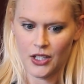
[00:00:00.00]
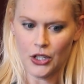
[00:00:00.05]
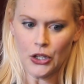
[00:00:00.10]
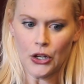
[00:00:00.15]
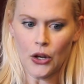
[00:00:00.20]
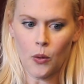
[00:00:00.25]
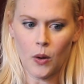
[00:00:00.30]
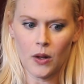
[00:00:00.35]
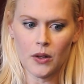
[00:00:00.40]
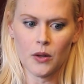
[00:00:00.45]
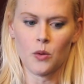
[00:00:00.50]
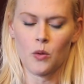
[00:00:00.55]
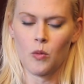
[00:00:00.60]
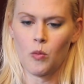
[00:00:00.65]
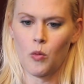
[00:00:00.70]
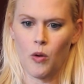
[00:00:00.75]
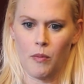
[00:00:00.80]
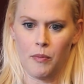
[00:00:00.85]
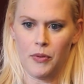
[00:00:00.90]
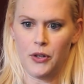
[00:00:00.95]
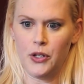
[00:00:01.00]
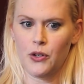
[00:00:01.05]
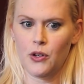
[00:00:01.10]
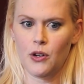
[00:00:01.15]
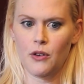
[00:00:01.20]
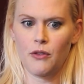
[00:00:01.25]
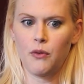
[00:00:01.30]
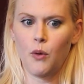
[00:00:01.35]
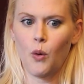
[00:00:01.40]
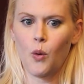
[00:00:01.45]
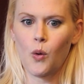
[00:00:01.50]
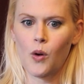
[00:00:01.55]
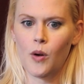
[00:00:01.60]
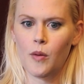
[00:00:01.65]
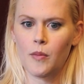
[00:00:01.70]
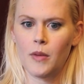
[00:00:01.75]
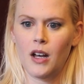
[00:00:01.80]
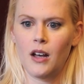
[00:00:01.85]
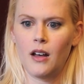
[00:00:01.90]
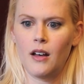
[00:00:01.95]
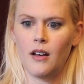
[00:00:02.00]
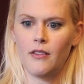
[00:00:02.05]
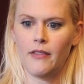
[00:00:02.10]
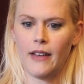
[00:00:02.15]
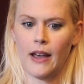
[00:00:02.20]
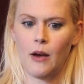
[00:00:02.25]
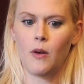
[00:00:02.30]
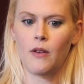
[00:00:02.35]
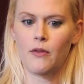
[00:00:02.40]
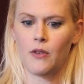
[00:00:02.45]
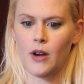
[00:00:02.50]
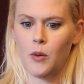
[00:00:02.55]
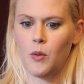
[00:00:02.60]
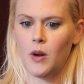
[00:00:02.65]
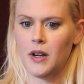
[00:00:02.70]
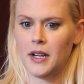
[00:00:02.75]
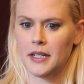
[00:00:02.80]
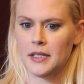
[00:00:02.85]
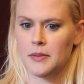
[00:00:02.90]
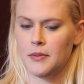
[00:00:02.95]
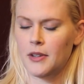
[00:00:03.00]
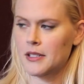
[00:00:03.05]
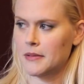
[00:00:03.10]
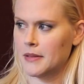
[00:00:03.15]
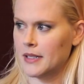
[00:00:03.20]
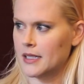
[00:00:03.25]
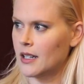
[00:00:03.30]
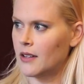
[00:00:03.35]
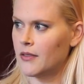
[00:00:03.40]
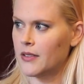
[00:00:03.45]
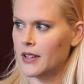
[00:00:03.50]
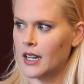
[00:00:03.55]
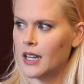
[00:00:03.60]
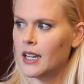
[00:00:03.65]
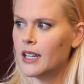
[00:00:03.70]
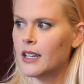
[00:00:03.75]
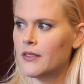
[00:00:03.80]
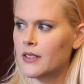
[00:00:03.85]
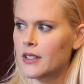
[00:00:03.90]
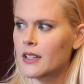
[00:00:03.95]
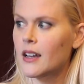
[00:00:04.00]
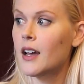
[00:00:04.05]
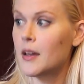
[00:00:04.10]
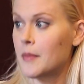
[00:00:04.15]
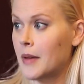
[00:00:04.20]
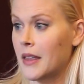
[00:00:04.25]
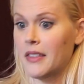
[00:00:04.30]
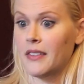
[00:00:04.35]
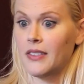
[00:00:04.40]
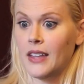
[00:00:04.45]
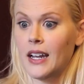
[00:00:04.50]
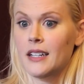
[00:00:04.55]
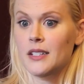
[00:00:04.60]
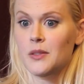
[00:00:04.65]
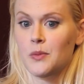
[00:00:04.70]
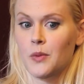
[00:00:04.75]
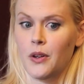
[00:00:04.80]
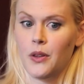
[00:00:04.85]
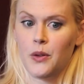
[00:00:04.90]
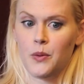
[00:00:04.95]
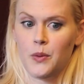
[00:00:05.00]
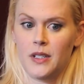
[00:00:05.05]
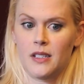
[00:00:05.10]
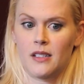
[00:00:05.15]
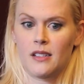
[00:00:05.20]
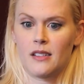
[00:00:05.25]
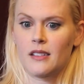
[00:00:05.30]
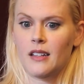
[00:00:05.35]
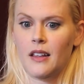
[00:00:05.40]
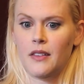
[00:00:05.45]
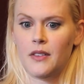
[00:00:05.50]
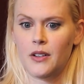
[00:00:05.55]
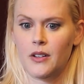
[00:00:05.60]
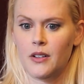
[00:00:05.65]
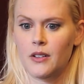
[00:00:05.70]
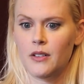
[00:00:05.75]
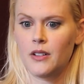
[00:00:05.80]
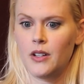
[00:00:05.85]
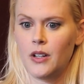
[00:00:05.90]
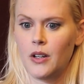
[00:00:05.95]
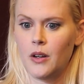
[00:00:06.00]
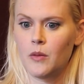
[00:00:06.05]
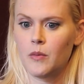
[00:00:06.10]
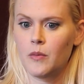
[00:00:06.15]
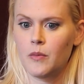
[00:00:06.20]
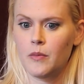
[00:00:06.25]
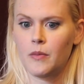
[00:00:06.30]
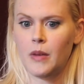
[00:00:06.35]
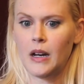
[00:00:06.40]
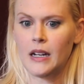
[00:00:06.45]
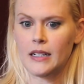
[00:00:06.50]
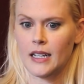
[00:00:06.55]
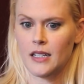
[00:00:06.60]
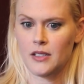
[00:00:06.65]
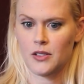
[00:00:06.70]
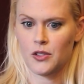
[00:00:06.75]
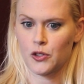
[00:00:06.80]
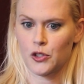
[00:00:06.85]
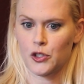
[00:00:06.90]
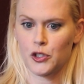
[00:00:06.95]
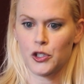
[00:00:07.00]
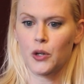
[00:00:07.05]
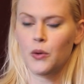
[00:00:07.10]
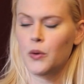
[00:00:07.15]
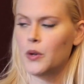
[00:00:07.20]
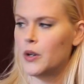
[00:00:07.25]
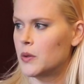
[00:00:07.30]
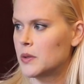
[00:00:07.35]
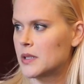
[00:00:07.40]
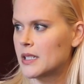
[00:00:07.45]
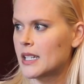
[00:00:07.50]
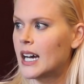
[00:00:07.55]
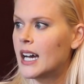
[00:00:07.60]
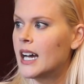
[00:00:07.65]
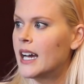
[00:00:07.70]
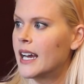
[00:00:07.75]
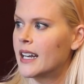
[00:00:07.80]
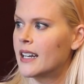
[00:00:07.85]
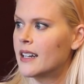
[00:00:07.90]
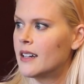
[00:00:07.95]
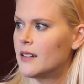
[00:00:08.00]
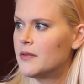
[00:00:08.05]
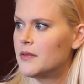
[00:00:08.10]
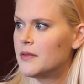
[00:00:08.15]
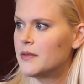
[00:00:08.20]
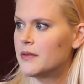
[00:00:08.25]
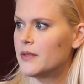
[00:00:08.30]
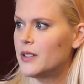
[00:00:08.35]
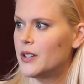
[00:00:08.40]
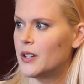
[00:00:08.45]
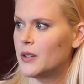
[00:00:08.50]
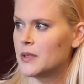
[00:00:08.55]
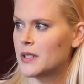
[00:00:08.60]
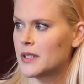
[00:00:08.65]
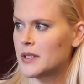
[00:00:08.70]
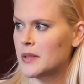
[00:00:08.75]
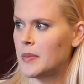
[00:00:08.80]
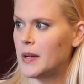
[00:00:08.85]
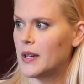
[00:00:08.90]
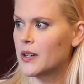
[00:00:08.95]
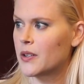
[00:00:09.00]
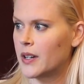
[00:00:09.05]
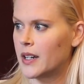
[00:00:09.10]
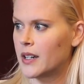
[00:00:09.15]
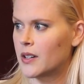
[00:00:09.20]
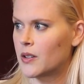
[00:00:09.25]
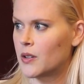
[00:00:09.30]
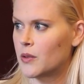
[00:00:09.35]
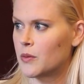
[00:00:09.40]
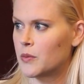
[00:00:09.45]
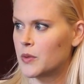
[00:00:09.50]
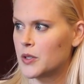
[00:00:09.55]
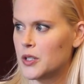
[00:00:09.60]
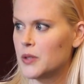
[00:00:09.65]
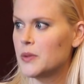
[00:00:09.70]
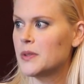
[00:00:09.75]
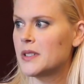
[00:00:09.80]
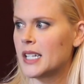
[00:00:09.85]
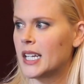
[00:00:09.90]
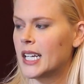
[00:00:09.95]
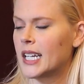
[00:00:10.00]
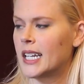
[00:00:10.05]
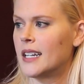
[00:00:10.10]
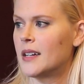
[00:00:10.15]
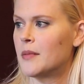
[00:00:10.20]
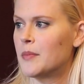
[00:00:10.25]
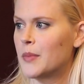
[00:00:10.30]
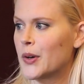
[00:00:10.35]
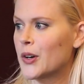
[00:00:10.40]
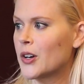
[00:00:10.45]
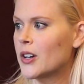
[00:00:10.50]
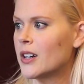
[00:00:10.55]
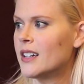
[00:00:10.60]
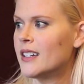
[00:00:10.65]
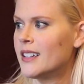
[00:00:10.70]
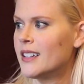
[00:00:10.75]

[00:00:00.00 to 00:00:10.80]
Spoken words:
you know, a little more pure form of however I want to express myself at any given time. I think that is one of the reasons that their, you know, podcasts show no sign of, you know, disappearing or reducing in number.